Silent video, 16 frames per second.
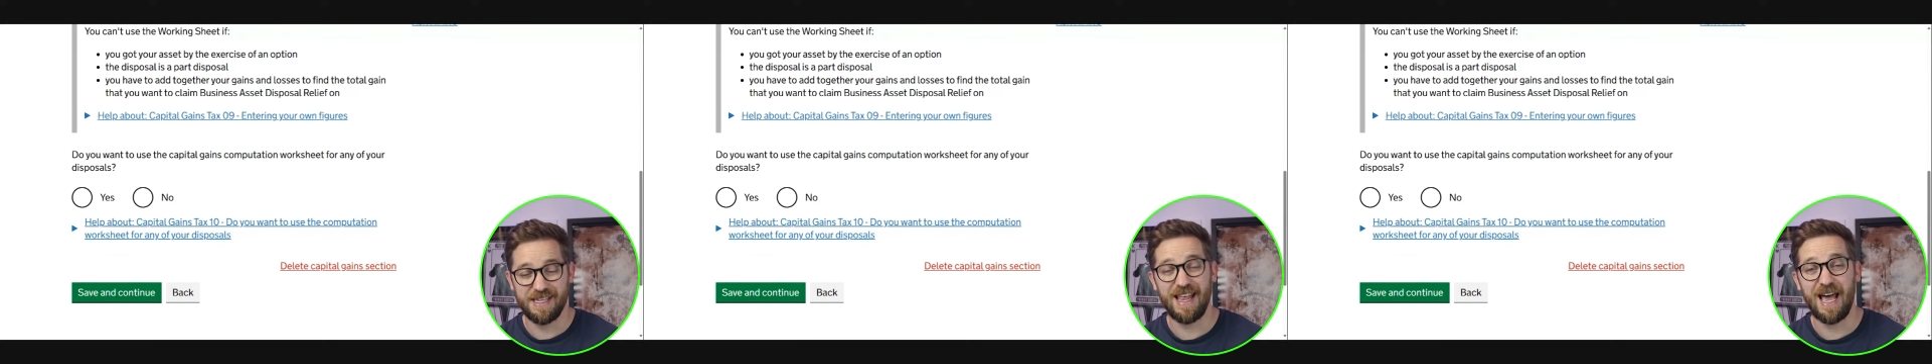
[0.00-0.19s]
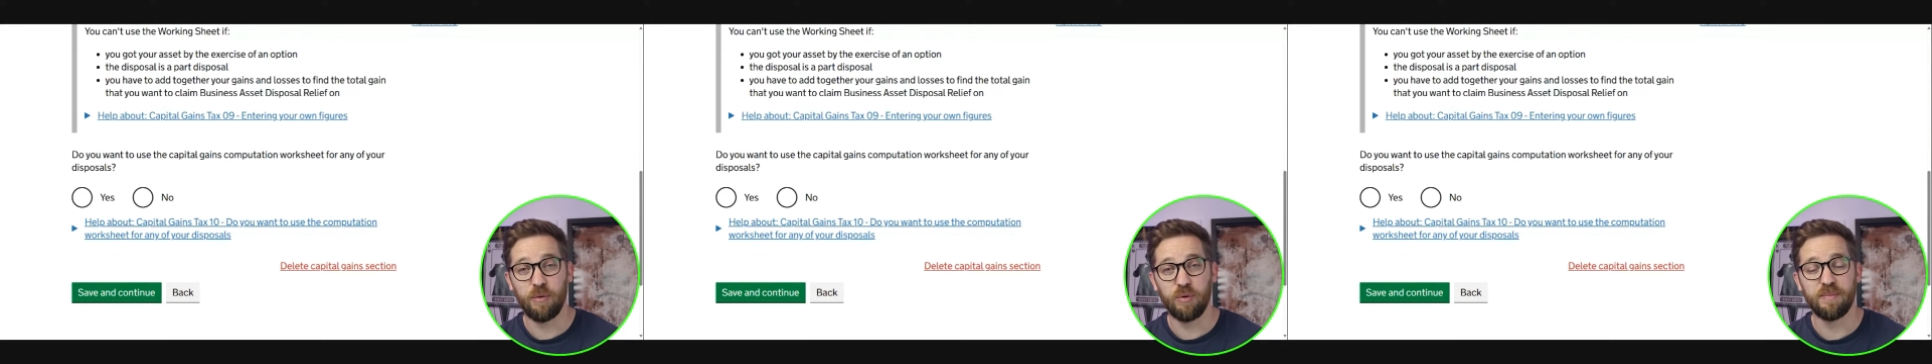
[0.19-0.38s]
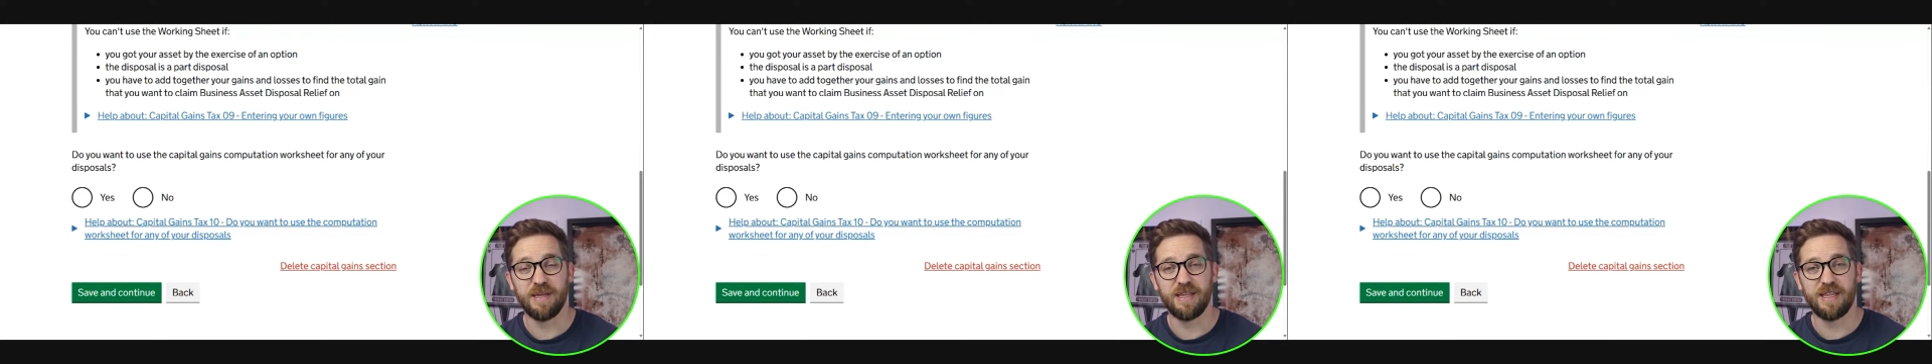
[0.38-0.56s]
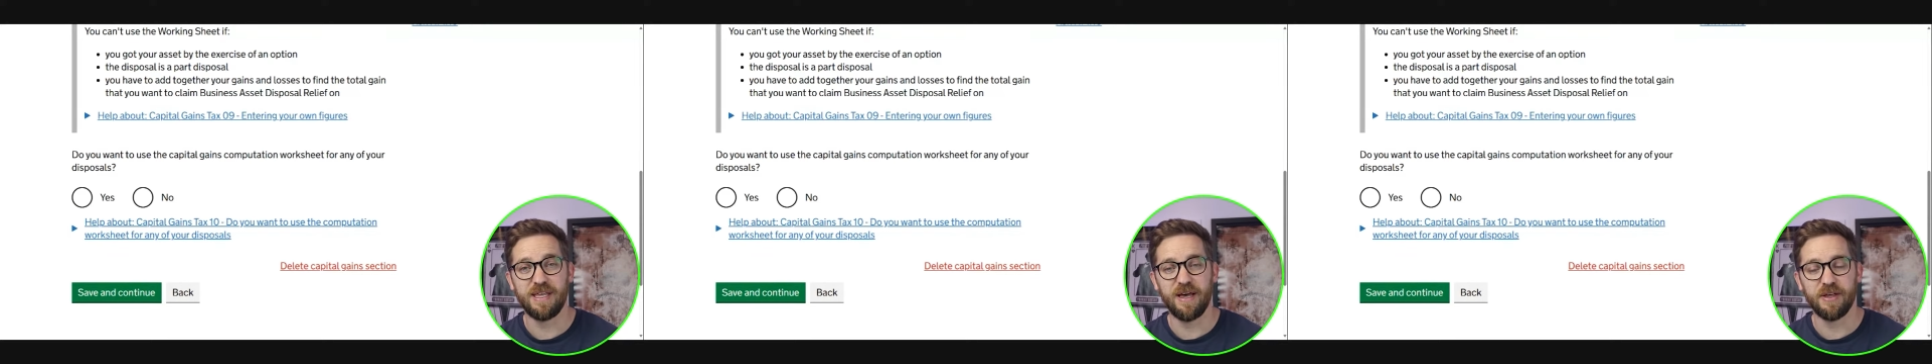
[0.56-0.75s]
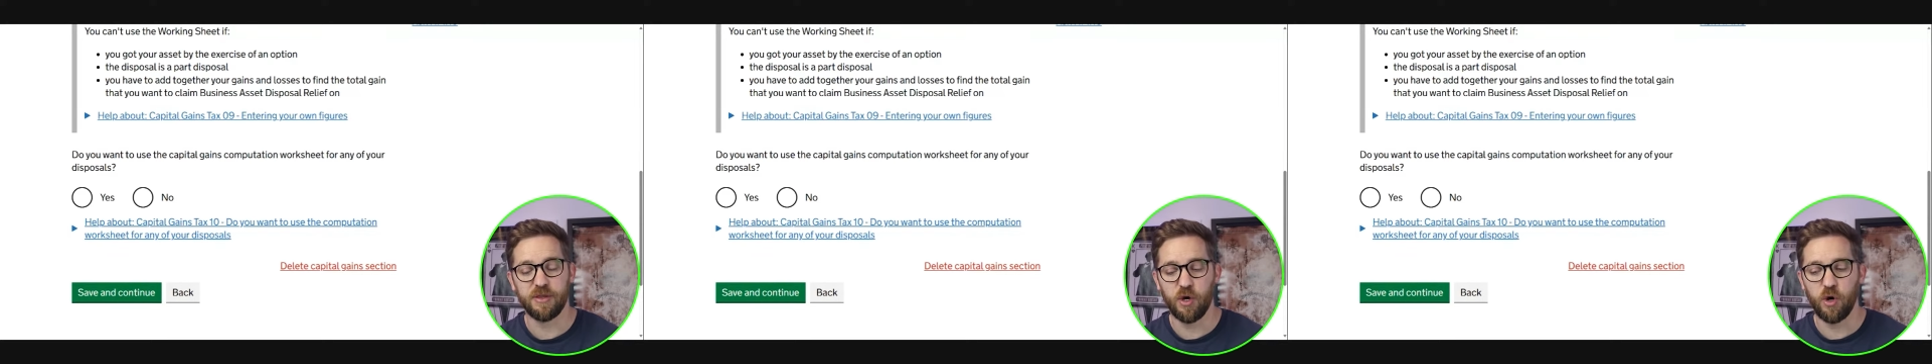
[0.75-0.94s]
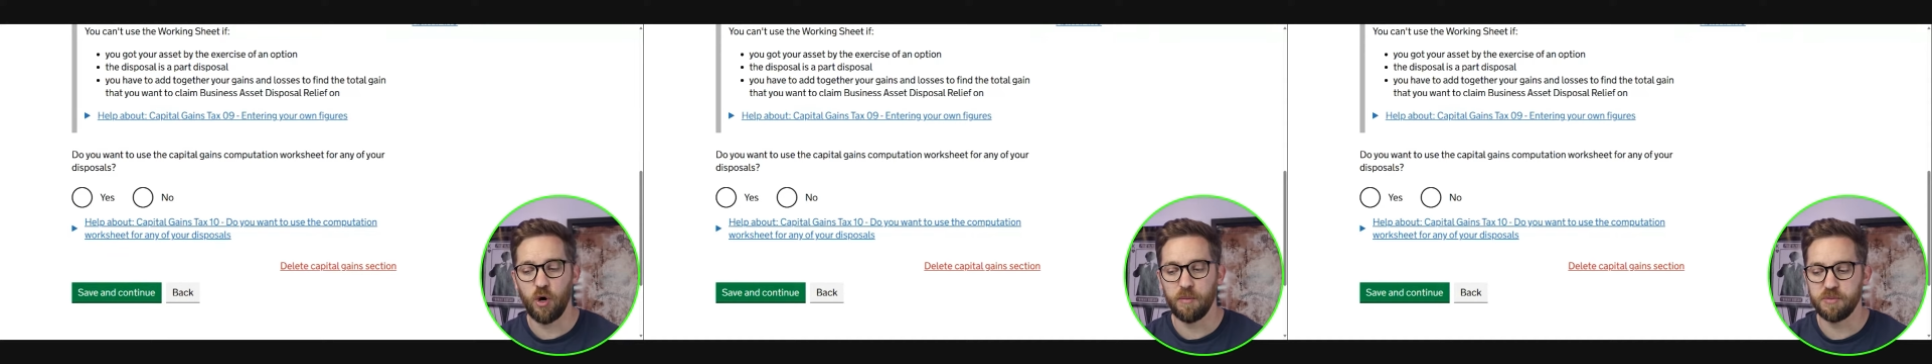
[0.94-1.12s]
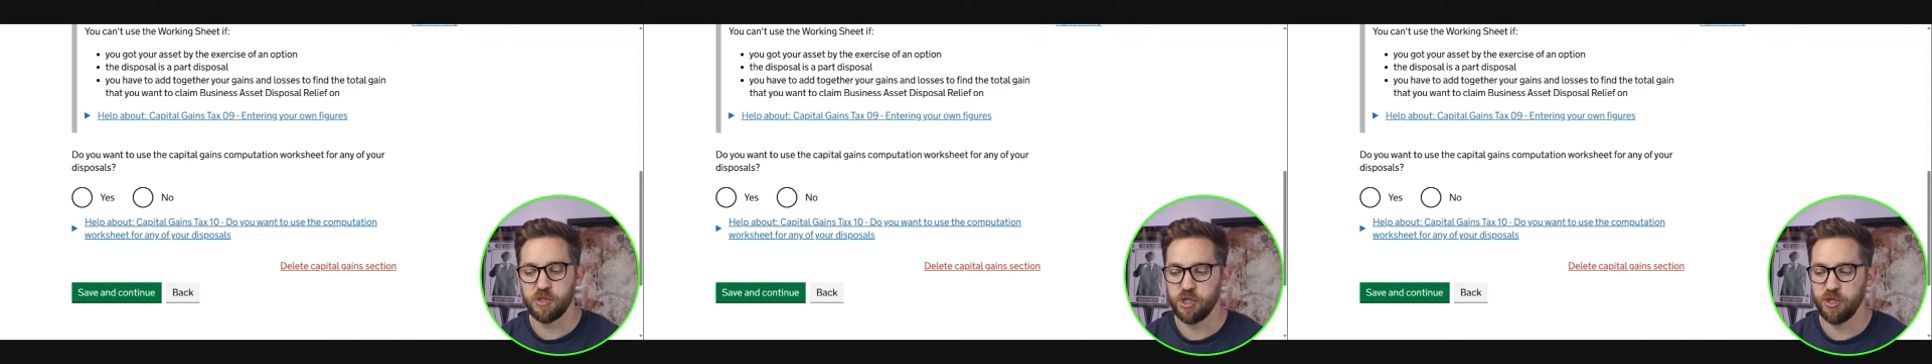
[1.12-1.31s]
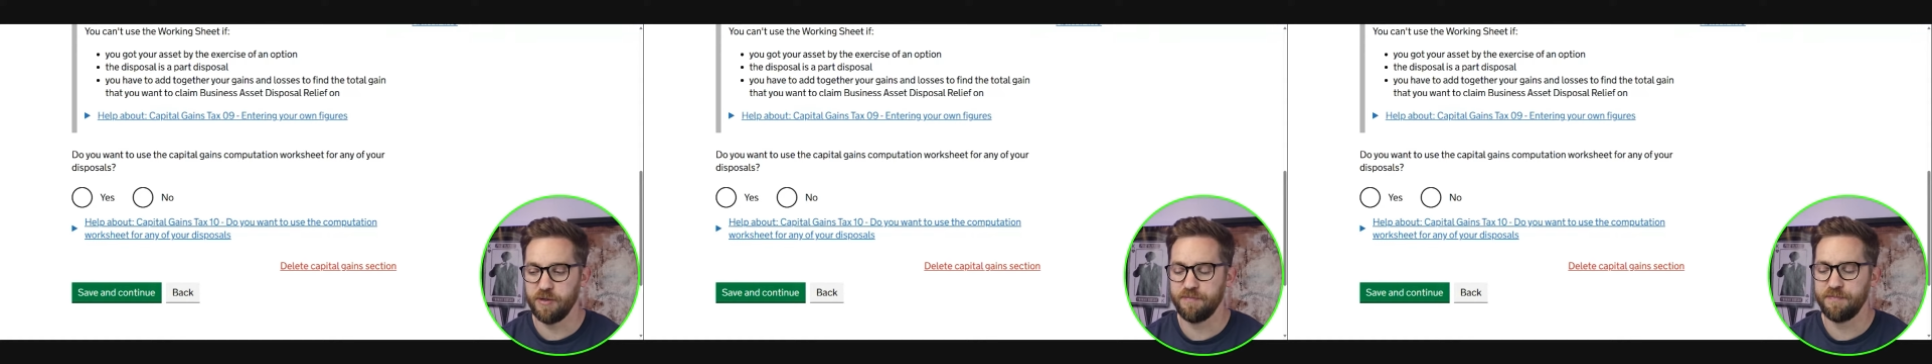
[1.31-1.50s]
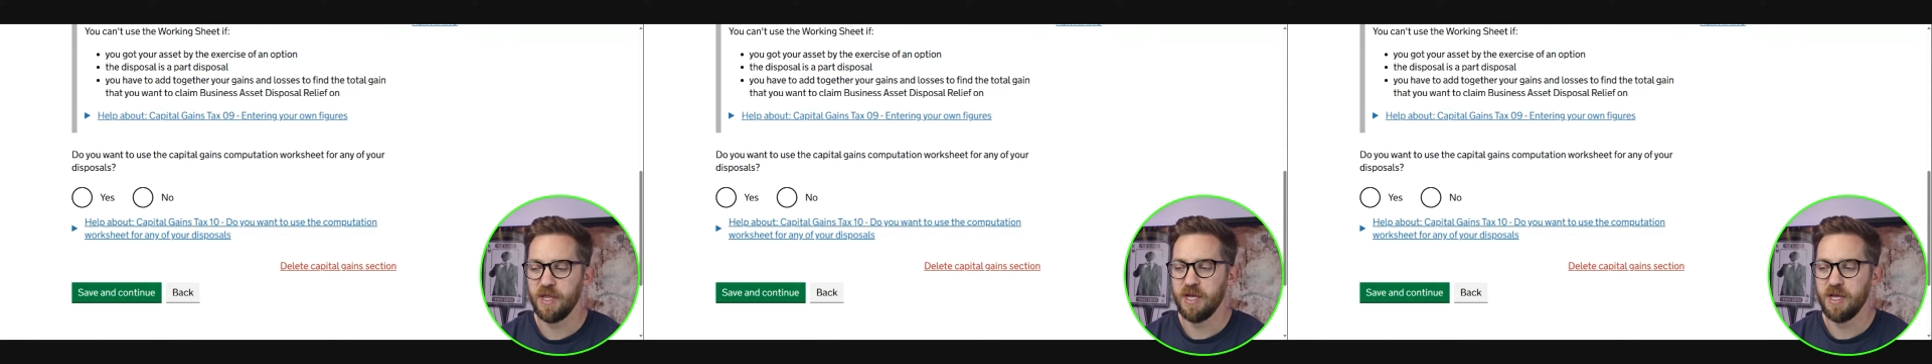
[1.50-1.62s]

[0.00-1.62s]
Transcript: and that would be the other option.